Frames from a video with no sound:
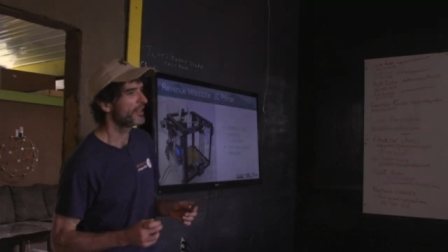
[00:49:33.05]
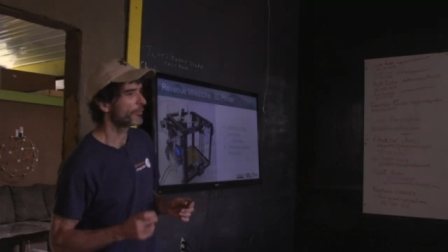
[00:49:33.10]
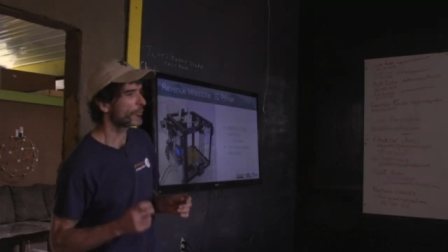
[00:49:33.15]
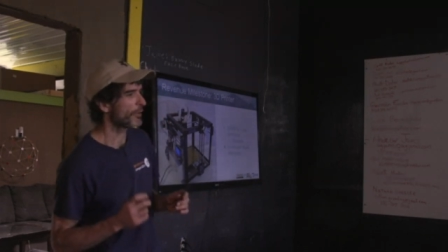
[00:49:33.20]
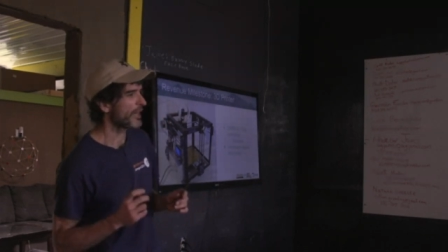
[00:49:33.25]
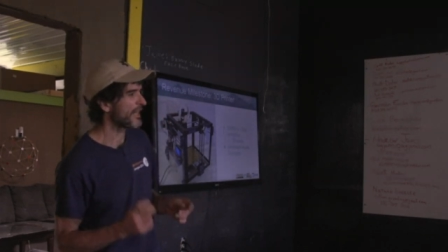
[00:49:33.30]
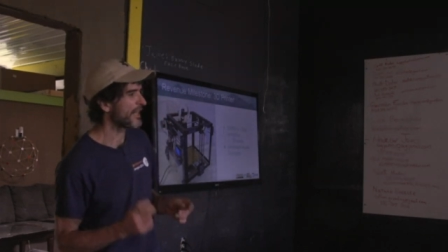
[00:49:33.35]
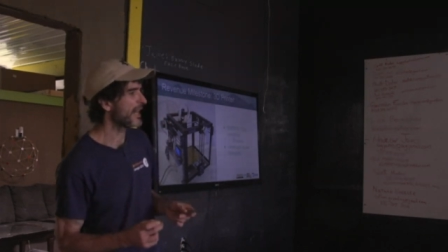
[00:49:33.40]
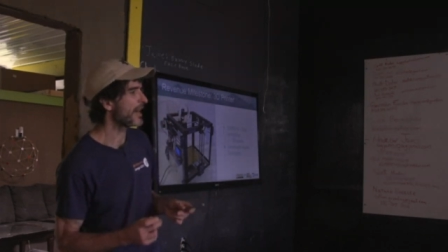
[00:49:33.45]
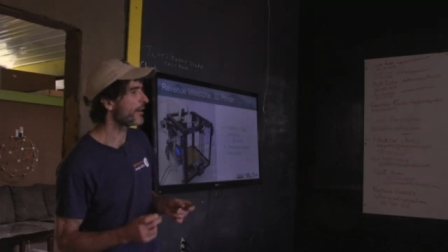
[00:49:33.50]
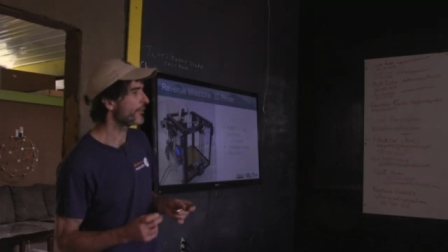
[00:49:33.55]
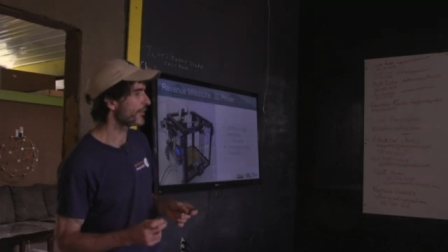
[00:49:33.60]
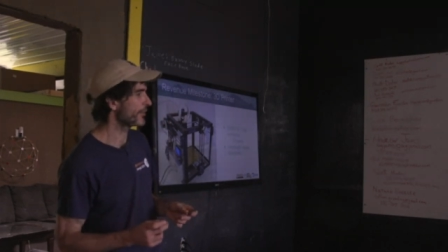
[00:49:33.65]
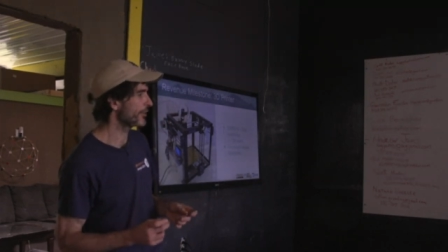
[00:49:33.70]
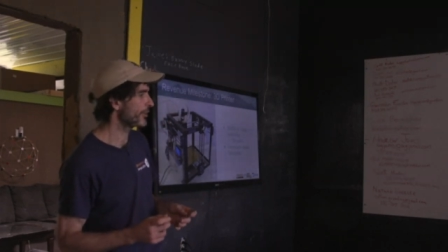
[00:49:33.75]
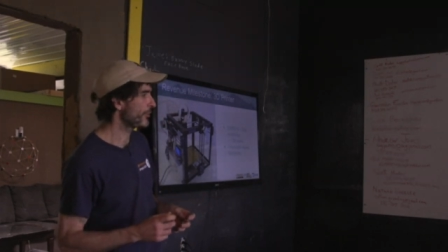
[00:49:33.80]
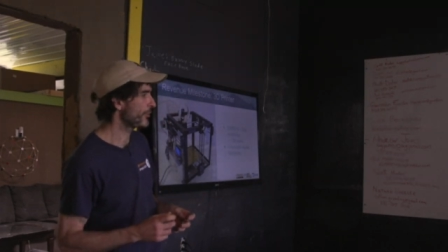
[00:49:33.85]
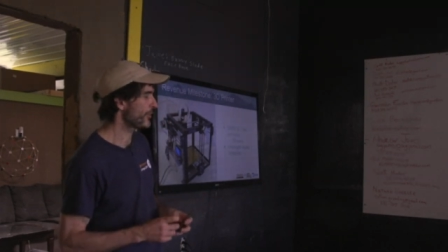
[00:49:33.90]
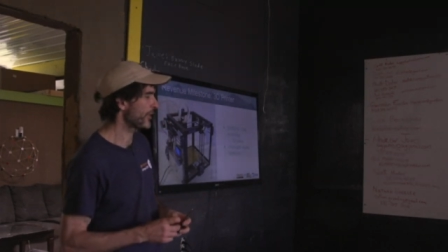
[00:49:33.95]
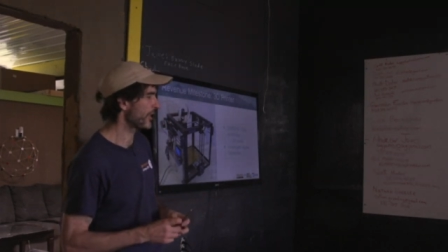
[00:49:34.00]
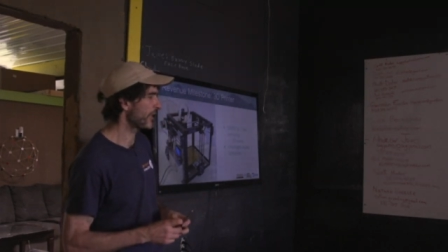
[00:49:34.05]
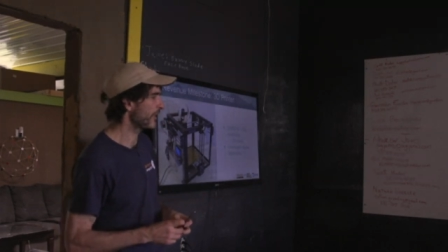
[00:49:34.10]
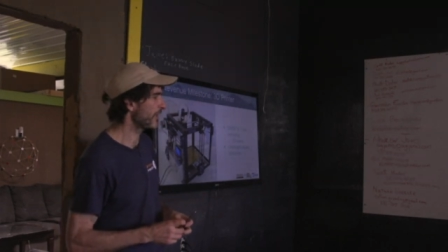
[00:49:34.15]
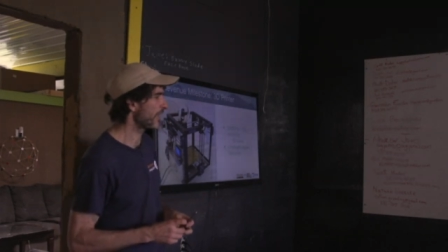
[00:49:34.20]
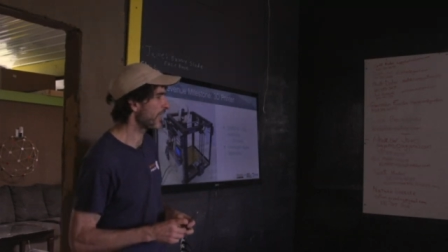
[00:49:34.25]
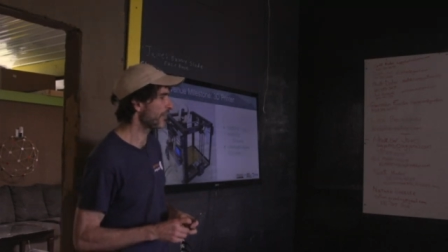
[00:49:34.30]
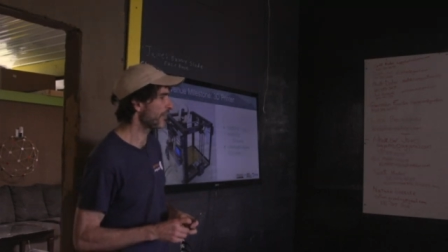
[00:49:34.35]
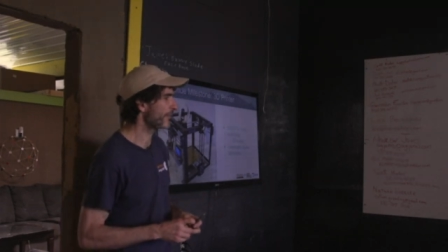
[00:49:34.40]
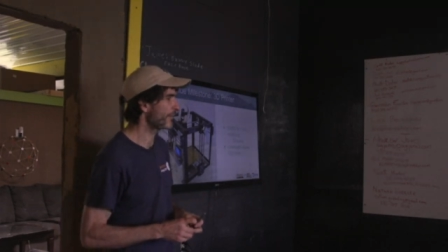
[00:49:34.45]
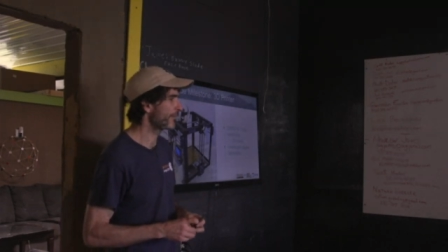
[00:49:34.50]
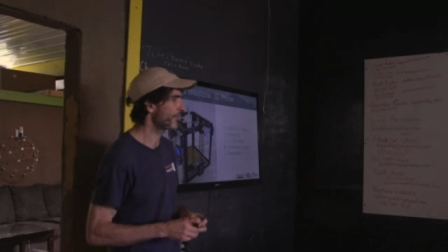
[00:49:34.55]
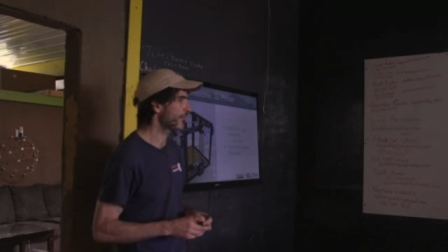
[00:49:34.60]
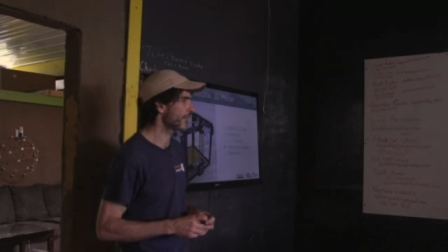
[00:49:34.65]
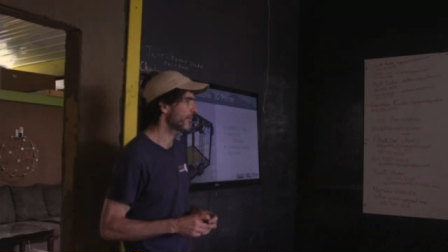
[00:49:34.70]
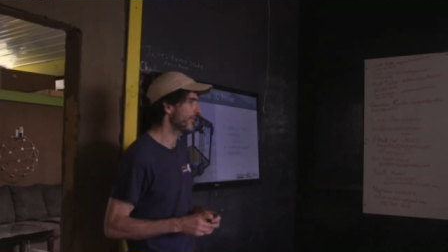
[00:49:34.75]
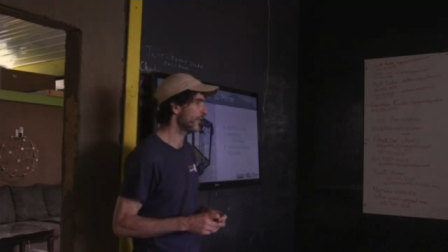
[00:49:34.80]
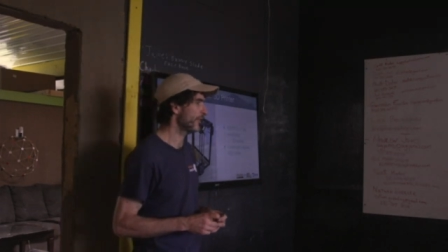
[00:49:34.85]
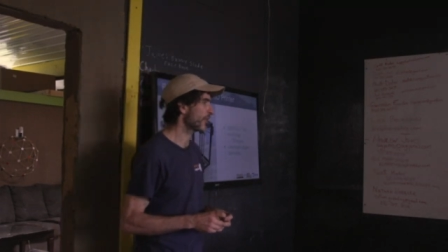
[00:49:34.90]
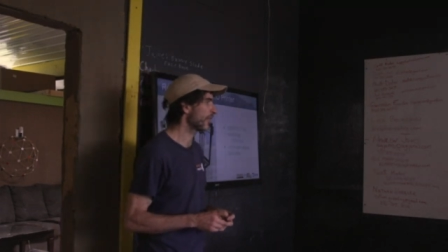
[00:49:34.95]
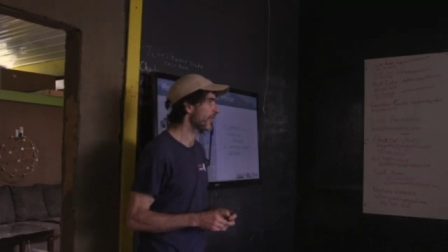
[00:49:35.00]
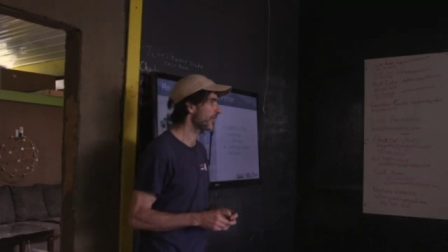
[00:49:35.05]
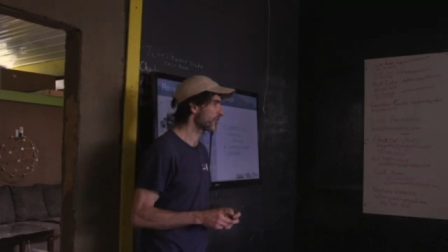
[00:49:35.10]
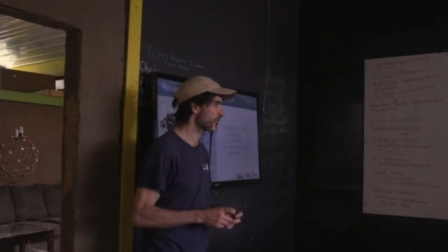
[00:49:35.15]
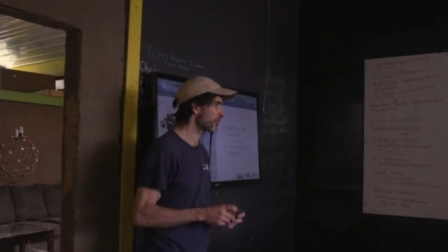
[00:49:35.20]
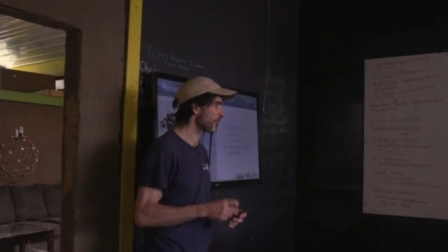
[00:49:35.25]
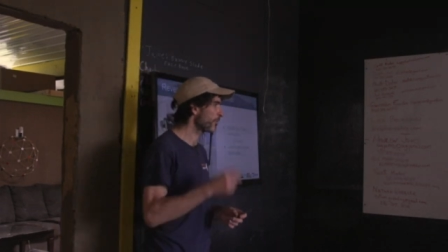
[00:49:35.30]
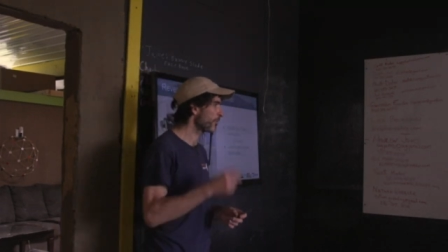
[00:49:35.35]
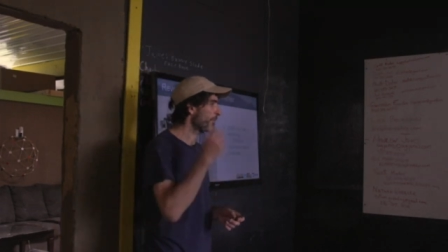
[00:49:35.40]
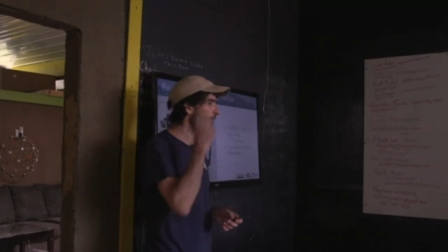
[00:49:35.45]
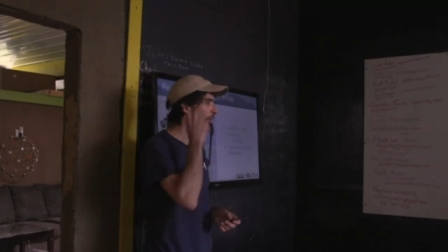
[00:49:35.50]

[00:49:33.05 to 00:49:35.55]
Right now, they're using a lot of their custom